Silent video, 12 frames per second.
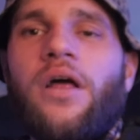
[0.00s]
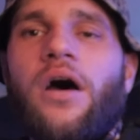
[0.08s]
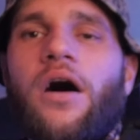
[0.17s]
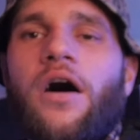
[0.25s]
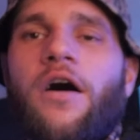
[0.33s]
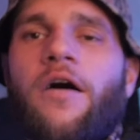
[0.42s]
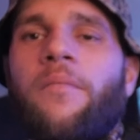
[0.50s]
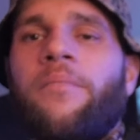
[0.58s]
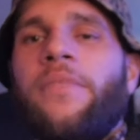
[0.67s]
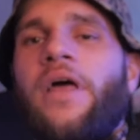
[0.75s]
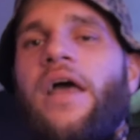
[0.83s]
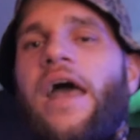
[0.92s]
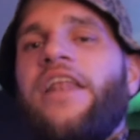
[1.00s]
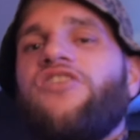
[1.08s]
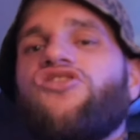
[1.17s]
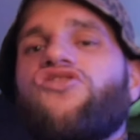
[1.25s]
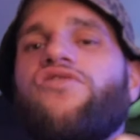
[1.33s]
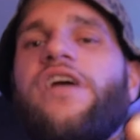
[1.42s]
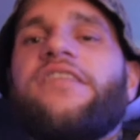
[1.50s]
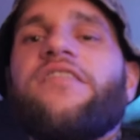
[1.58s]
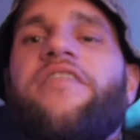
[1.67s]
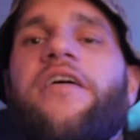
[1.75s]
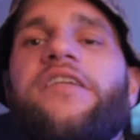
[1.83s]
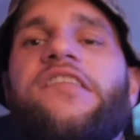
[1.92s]
And it just creates a
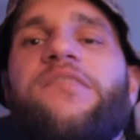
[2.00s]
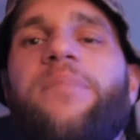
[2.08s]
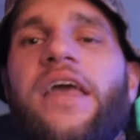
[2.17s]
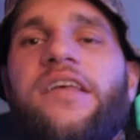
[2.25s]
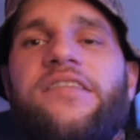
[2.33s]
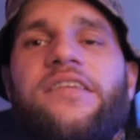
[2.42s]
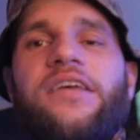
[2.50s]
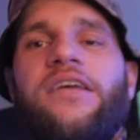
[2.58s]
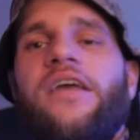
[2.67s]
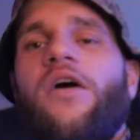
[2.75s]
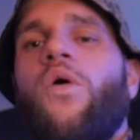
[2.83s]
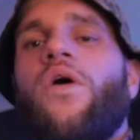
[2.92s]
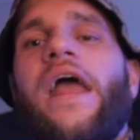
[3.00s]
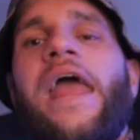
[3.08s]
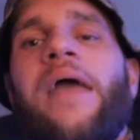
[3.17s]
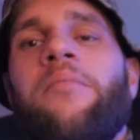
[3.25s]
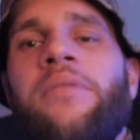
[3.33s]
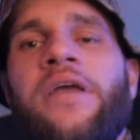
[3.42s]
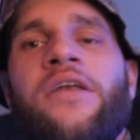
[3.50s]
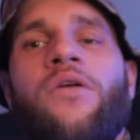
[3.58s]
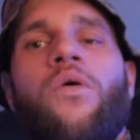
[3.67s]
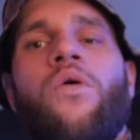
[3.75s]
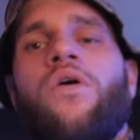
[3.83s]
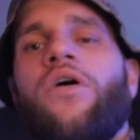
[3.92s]
very spacey or ambient
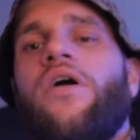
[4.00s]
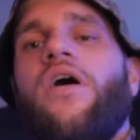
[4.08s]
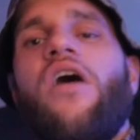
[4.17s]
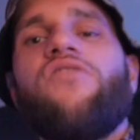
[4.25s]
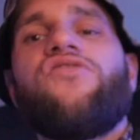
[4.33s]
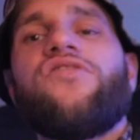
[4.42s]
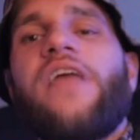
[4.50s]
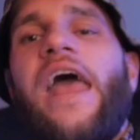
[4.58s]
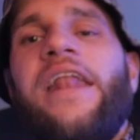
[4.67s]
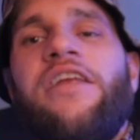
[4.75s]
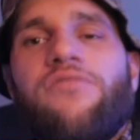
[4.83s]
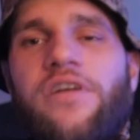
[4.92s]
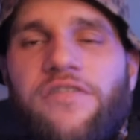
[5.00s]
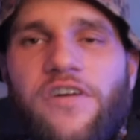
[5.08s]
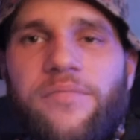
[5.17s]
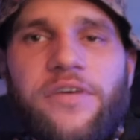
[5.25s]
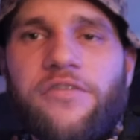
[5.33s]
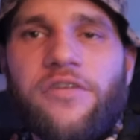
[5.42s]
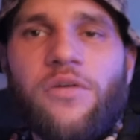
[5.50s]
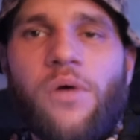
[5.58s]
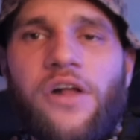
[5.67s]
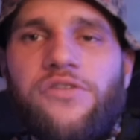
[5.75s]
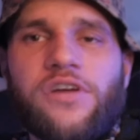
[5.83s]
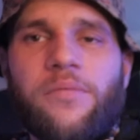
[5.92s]
or just any reverb that you really
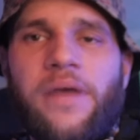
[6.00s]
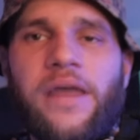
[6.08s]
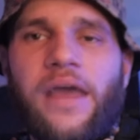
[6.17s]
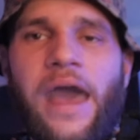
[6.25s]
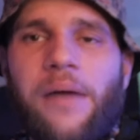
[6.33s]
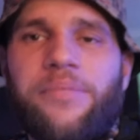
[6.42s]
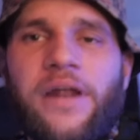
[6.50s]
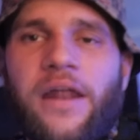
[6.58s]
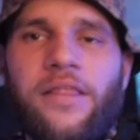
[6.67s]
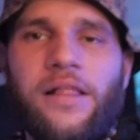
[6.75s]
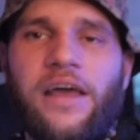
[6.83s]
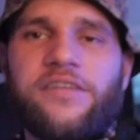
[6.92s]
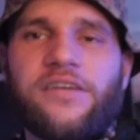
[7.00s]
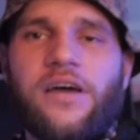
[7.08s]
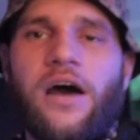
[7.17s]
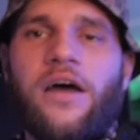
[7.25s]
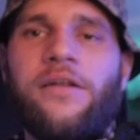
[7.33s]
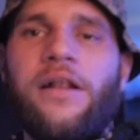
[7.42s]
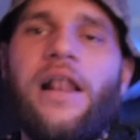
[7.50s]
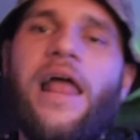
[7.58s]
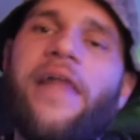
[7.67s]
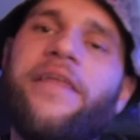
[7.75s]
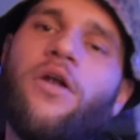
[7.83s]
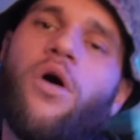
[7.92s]
want, you can make happen out of the Lexicon.
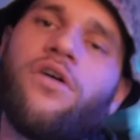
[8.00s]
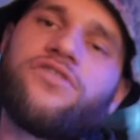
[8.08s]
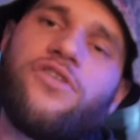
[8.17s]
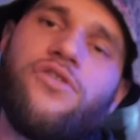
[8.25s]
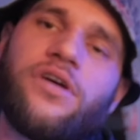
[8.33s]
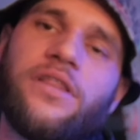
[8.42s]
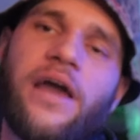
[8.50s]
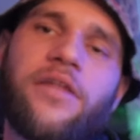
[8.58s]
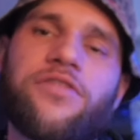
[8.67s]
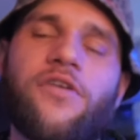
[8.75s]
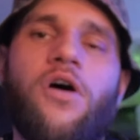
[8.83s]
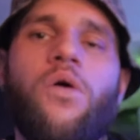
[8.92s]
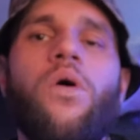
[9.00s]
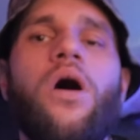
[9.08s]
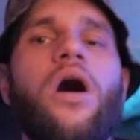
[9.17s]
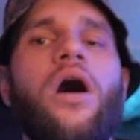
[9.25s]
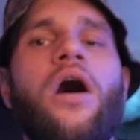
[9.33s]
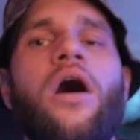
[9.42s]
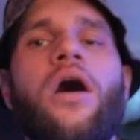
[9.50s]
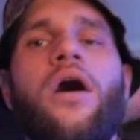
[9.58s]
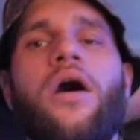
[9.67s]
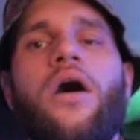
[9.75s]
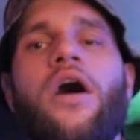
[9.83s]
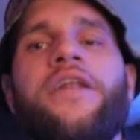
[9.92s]
And then also you could like throw
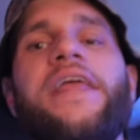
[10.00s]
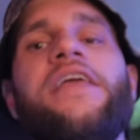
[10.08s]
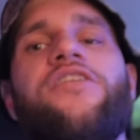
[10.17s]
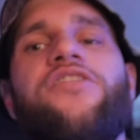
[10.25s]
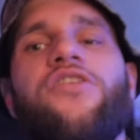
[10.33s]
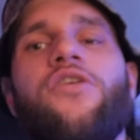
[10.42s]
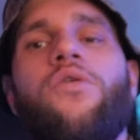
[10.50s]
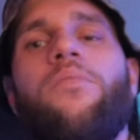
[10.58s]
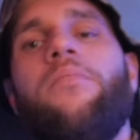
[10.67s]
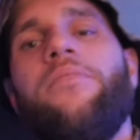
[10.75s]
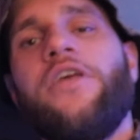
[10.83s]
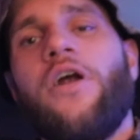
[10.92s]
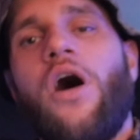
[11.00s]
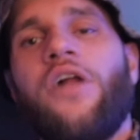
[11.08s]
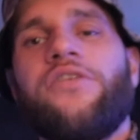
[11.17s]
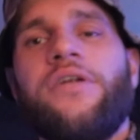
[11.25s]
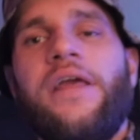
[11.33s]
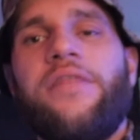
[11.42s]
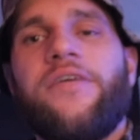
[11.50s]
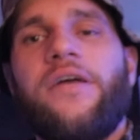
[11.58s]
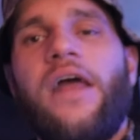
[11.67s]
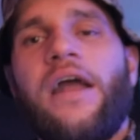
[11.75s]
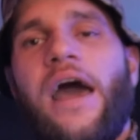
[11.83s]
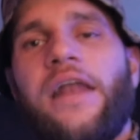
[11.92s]
an EQ, underneath it
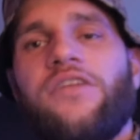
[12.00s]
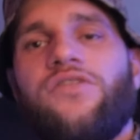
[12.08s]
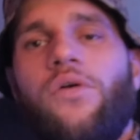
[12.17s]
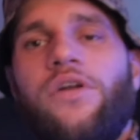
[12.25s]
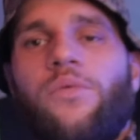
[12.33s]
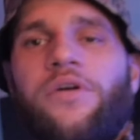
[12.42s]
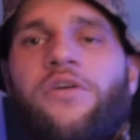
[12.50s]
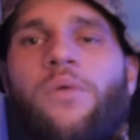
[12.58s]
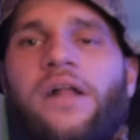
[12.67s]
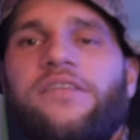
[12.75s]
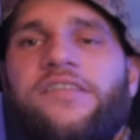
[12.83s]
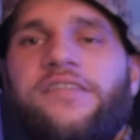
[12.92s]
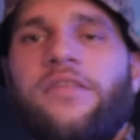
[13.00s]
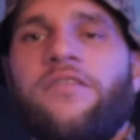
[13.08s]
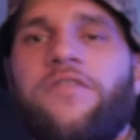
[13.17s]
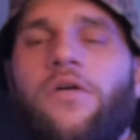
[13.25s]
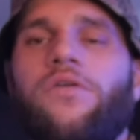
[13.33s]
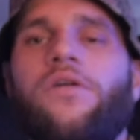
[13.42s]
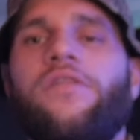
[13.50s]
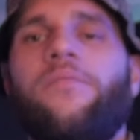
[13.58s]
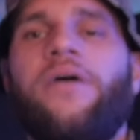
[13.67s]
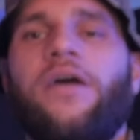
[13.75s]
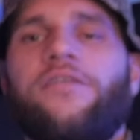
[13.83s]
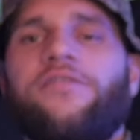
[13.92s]
and kind of tone it where you want to sit in the vocal in the
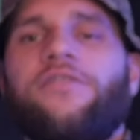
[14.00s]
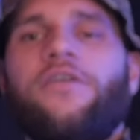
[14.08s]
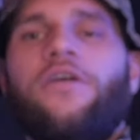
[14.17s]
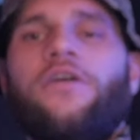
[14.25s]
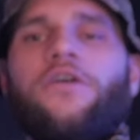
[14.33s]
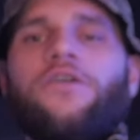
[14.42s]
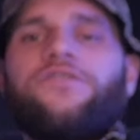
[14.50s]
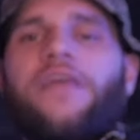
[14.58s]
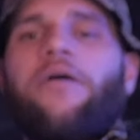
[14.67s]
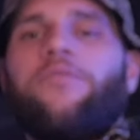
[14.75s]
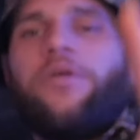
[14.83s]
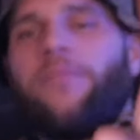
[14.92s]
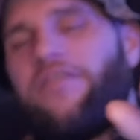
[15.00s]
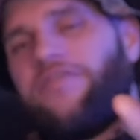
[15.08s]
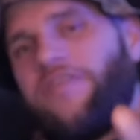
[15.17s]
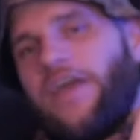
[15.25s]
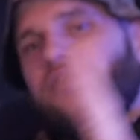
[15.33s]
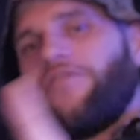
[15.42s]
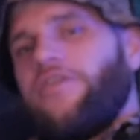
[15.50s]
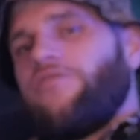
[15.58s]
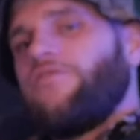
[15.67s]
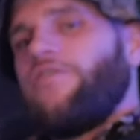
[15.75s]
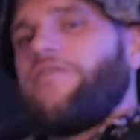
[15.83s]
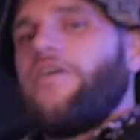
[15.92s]
mix. So that would be my favorite
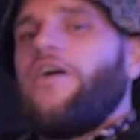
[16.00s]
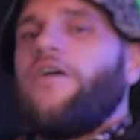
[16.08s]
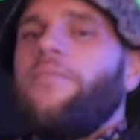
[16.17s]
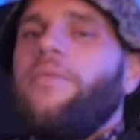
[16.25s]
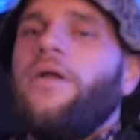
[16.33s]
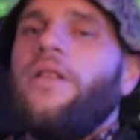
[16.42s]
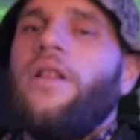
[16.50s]
reverb.